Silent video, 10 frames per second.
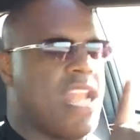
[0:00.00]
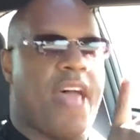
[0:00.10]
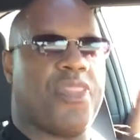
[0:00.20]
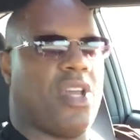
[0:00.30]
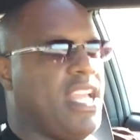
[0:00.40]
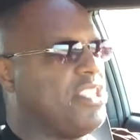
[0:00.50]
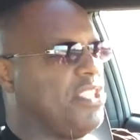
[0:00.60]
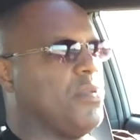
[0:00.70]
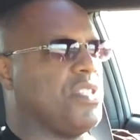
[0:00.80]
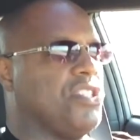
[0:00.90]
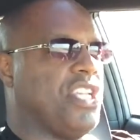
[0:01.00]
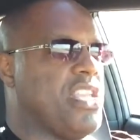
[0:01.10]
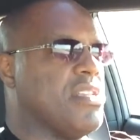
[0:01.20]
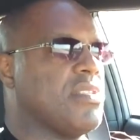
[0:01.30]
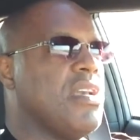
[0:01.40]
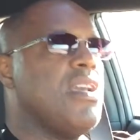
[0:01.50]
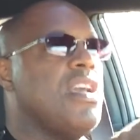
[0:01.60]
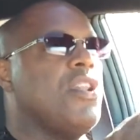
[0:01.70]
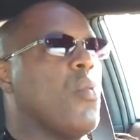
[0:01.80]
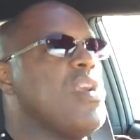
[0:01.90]
and I thought that shit was ingenious.
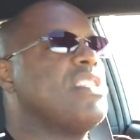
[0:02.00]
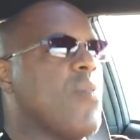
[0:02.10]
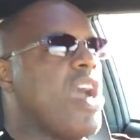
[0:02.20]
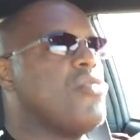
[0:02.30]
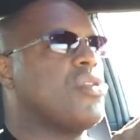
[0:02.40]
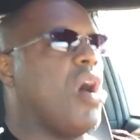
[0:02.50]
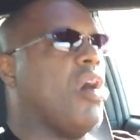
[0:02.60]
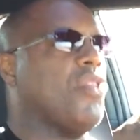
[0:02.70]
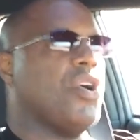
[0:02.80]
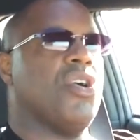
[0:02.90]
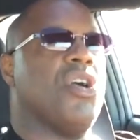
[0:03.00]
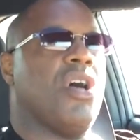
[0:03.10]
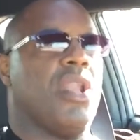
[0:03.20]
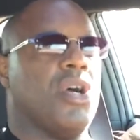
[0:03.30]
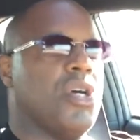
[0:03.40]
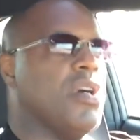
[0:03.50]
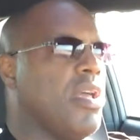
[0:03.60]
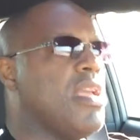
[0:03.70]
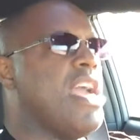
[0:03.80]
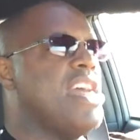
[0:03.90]
The reason why you call the hood
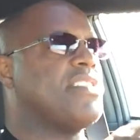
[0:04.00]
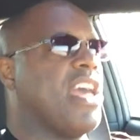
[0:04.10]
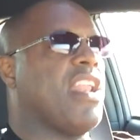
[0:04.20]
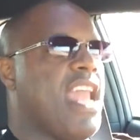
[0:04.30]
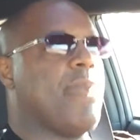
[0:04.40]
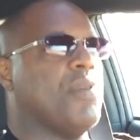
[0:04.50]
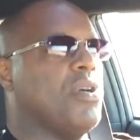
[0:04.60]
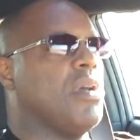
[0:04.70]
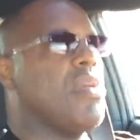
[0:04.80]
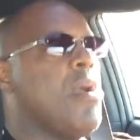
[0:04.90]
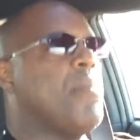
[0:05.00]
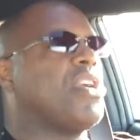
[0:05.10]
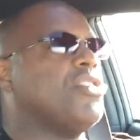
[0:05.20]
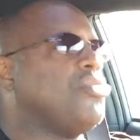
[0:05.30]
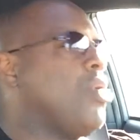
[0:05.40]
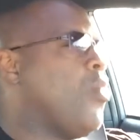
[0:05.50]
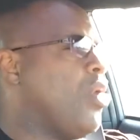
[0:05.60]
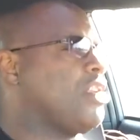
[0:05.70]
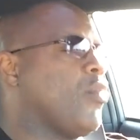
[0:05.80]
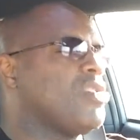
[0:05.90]
hood instead of neighborhood, because you don't
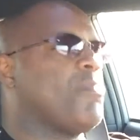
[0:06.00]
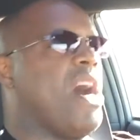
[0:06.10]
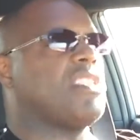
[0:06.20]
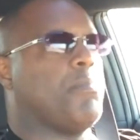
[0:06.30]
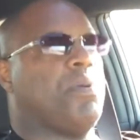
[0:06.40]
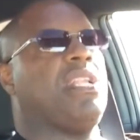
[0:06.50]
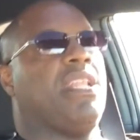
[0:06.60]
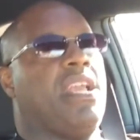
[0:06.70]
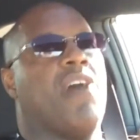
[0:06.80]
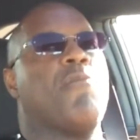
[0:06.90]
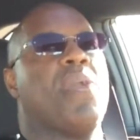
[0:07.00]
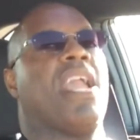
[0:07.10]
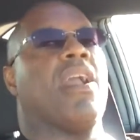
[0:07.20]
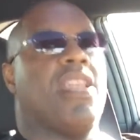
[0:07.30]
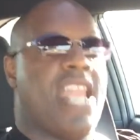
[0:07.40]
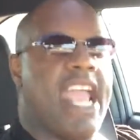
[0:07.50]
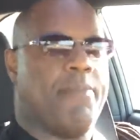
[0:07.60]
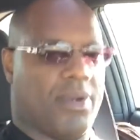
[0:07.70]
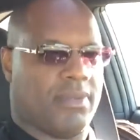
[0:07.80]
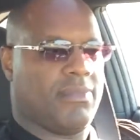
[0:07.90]
want the responsibility of being a
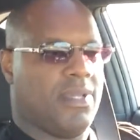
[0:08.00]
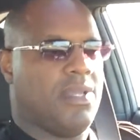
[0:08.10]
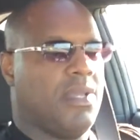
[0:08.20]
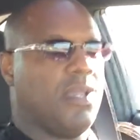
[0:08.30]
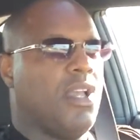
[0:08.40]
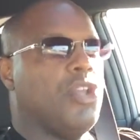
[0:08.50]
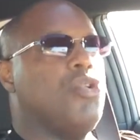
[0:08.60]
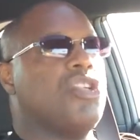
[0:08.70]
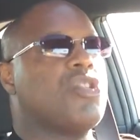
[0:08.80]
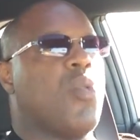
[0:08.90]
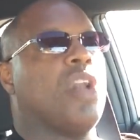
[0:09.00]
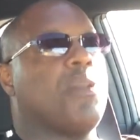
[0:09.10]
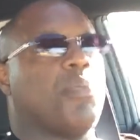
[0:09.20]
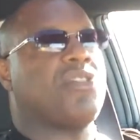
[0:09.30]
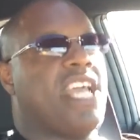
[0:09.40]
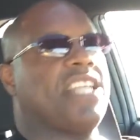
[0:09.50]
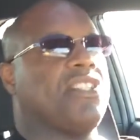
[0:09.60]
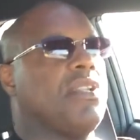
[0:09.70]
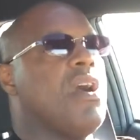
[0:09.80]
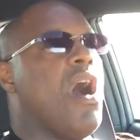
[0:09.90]
neighbor. You just want the
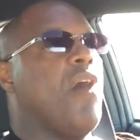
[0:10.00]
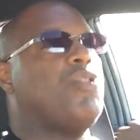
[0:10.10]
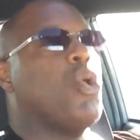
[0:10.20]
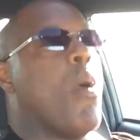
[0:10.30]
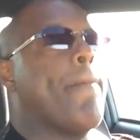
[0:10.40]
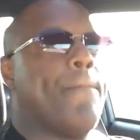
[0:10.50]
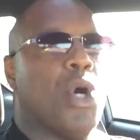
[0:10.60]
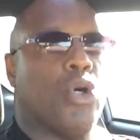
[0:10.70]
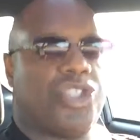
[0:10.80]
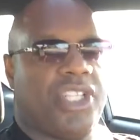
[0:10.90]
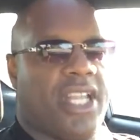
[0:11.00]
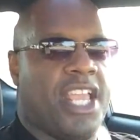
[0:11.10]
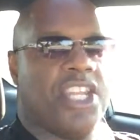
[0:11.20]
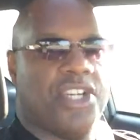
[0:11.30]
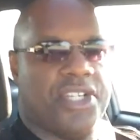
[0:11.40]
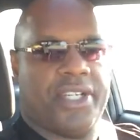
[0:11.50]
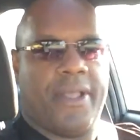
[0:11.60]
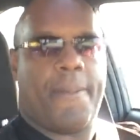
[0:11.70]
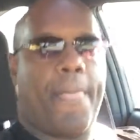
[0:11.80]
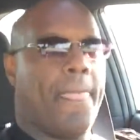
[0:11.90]
protection of doing bullshit in the
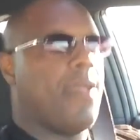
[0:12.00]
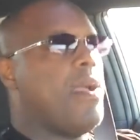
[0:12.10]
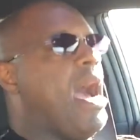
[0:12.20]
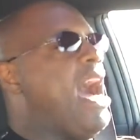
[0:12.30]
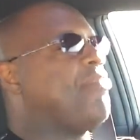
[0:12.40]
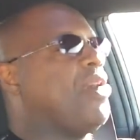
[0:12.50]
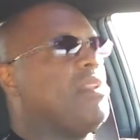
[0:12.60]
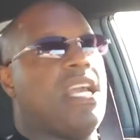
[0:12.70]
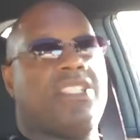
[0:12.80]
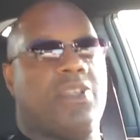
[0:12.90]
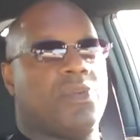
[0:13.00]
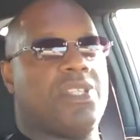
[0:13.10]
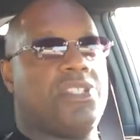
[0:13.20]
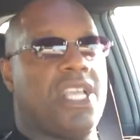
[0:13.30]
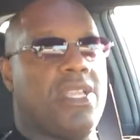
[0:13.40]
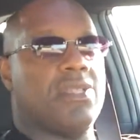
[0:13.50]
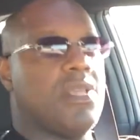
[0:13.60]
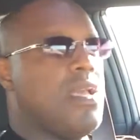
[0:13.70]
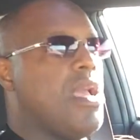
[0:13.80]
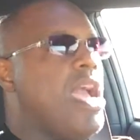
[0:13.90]
hood. I thought that shit was ingenious.
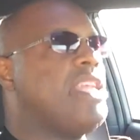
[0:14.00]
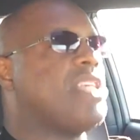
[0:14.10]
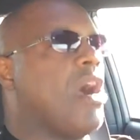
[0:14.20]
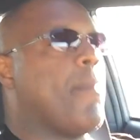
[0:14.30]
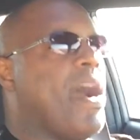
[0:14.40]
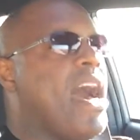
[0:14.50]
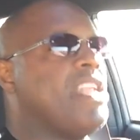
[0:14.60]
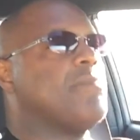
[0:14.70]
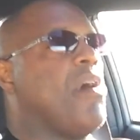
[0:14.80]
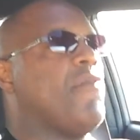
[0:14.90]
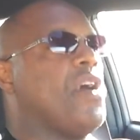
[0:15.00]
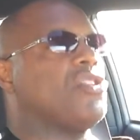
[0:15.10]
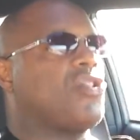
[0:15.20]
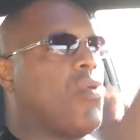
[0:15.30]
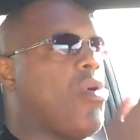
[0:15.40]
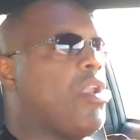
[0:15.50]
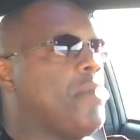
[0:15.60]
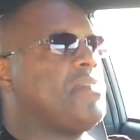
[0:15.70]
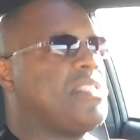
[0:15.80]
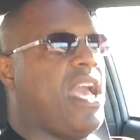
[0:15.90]
He talking about how these motherfuckers throwing
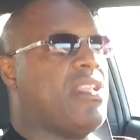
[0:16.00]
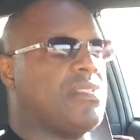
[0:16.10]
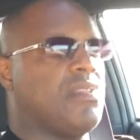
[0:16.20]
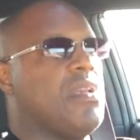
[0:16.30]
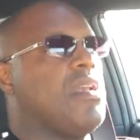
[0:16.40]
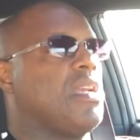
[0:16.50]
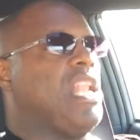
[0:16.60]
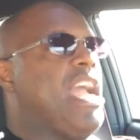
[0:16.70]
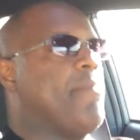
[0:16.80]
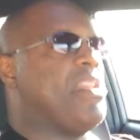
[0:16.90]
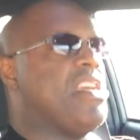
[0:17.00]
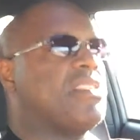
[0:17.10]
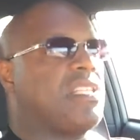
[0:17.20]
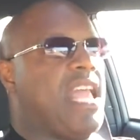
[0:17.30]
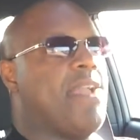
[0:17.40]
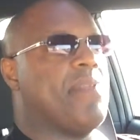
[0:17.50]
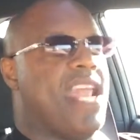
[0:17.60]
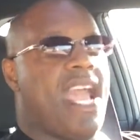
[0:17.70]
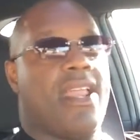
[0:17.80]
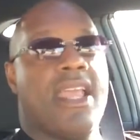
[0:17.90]
up sets, claiming this, claiming
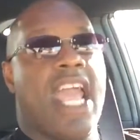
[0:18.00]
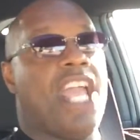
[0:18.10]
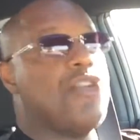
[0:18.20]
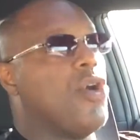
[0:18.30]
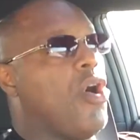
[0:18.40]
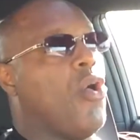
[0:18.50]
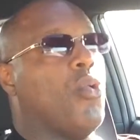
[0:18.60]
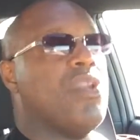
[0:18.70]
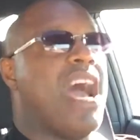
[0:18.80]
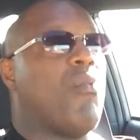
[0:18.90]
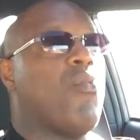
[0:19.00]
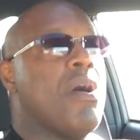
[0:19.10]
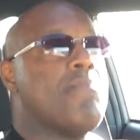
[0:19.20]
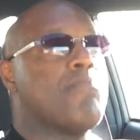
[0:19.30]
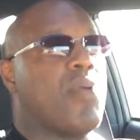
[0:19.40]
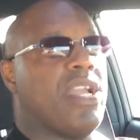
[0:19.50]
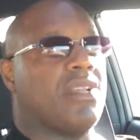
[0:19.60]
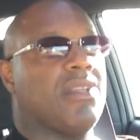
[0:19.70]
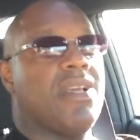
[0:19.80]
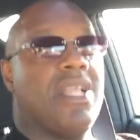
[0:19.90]
that, and you don't own not one brick,
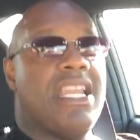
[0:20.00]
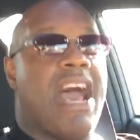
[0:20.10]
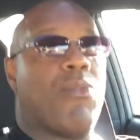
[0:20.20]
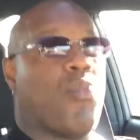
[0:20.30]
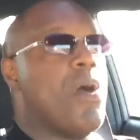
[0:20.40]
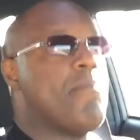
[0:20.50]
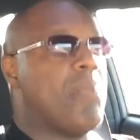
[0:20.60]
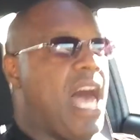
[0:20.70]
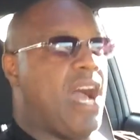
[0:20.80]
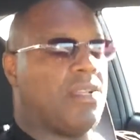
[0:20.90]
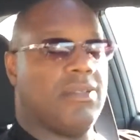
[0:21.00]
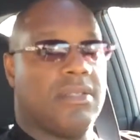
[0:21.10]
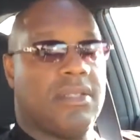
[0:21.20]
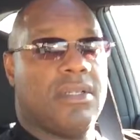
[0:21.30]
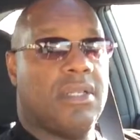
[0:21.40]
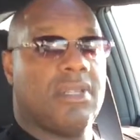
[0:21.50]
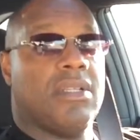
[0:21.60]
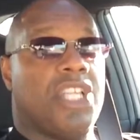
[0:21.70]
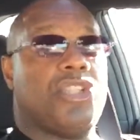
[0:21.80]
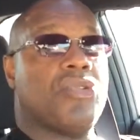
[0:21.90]
not one block,
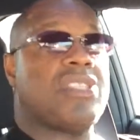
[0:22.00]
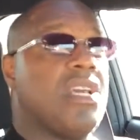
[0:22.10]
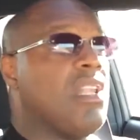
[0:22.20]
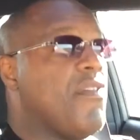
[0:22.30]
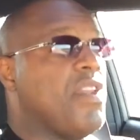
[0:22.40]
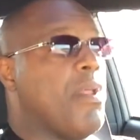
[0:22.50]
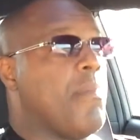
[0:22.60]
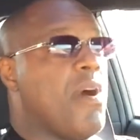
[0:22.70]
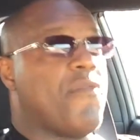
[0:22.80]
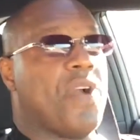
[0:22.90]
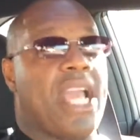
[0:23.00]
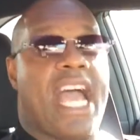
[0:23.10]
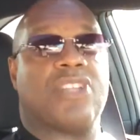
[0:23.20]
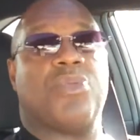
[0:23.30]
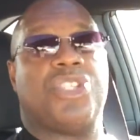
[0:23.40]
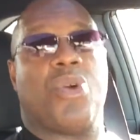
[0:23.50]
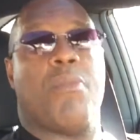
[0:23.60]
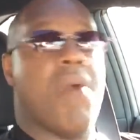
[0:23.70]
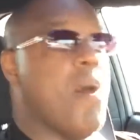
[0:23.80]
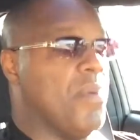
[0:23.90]
that you still living in a motherfucking house with your
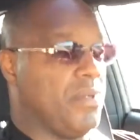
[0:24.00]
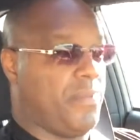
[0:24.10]
mama.